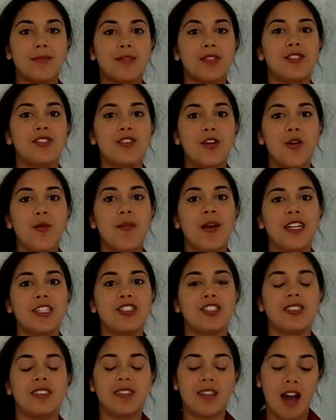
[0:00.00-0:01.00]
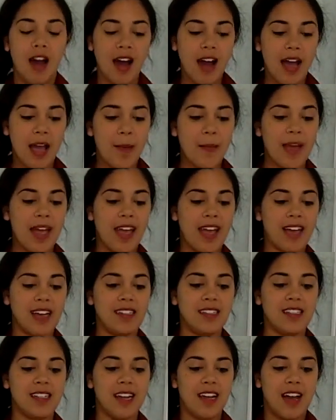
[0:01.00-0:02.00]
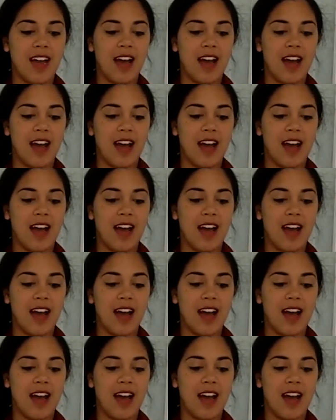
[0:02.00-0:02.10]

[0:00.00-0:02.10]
so much time and